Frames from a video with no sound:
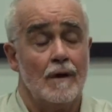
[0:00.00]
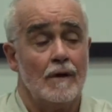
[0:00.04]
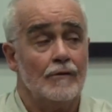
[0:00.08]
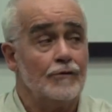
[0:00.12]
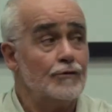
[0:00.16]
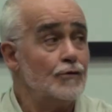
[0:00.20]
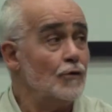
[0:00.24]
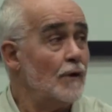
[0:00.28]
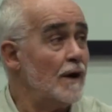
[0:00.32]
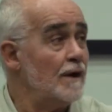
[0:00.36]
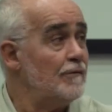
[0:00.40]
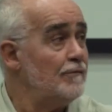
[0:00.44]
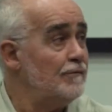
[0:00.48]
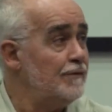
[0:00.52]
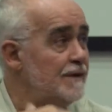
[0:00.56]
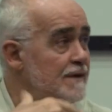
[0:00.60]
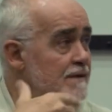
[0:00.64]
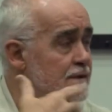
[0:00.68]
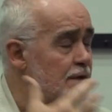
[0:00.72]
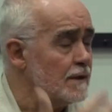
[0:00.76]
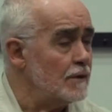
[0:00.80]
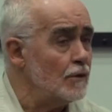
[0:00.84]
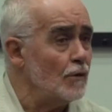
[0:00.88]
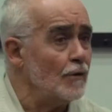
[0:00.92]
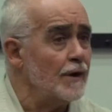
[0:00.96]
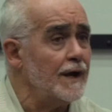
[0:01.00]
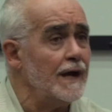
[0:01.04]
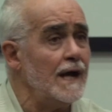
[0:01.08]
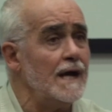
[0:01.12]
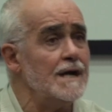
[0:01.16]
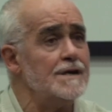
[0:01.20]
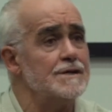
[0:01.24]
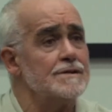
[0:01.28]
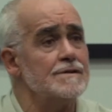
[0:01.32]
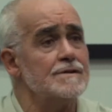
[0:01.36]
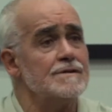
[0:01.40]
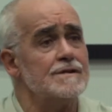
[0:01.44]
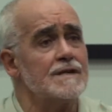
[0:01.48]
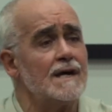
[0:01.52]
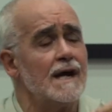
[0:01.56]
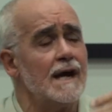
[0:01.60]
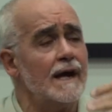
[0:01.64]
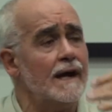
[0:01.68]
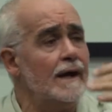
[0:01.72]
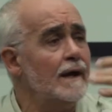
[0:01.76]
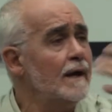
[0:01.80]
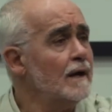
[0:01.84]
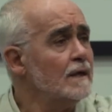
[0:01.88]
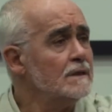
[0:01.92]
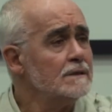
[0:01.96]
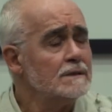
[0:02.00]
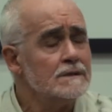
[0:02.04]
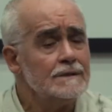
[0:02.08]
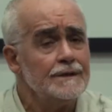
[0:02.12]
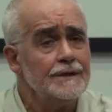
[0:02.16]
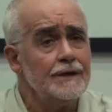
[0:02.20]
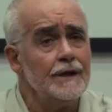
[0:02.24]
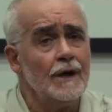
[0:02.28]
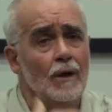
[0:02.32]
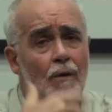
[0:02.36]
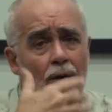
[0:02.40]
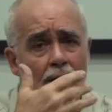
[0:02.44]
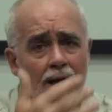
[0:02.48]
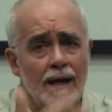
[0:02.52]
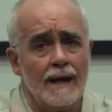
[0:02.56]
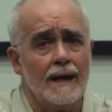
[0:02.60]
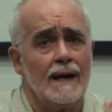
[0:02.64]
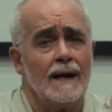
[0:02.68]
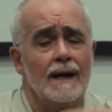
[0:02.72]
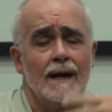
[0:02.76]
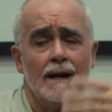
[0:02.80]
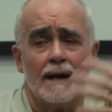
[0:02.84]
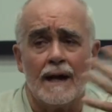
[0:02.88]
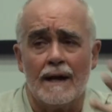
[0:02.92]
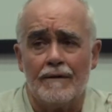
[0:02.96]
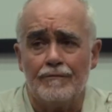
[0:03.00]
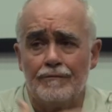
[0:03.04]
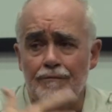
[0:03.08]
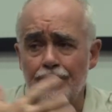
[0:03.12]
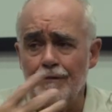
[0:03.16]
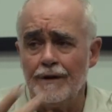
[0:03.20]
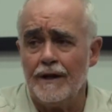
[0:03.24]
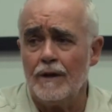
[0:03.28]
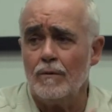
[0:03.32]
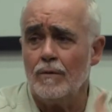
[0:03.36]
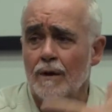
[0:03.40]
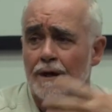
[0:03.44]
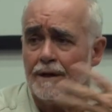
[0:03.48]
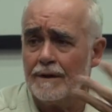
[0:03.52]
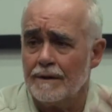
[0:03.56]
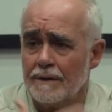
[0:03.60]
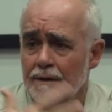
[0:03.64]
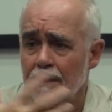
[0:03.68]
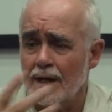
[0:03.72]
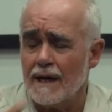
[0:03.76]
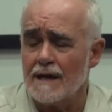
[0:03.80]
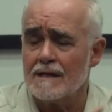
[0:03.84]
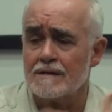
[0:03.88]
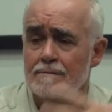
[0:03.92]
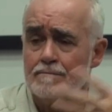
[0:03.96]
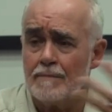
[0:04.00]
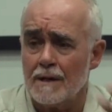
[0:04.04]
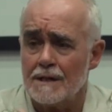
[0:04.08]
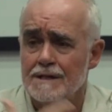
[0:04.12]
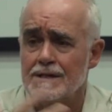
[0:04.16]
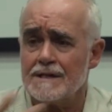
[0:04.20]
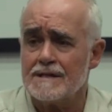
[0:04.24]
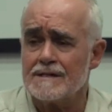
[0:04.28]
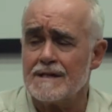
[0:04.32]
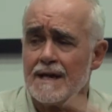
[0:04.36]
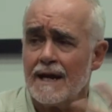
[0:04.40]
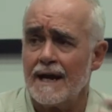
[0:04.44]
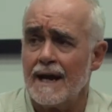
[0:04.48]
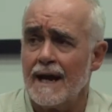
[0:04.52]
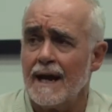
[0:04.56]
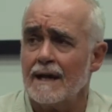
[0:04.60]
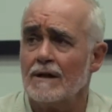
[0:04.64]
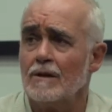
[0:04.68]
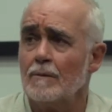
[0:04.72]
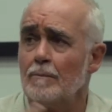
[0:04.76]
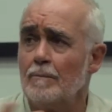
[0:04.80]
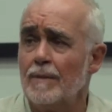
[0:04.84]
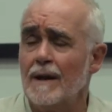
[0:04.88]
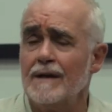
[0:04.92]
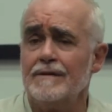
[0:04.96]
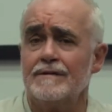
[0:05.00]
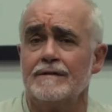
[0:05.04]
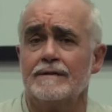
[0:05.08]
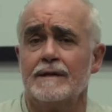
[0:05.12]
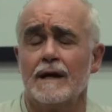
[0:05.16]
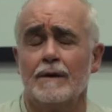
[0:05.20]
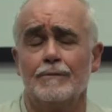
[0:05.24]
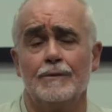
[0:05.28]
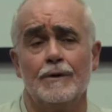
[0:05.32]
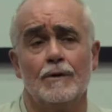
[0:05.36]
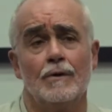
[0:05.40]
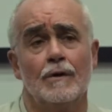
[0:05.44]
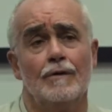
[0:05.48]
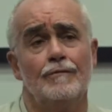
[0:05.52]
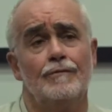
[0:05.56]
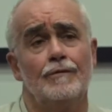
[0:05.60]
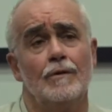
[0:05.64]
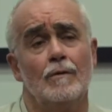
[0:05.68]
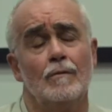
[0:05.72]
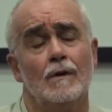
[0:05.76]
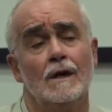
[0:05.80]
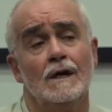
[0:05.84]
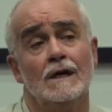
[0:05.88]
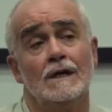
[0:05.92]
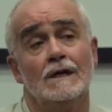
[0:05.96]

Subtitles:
So I visit locations, I frequent as much as I can the places that we're going to film.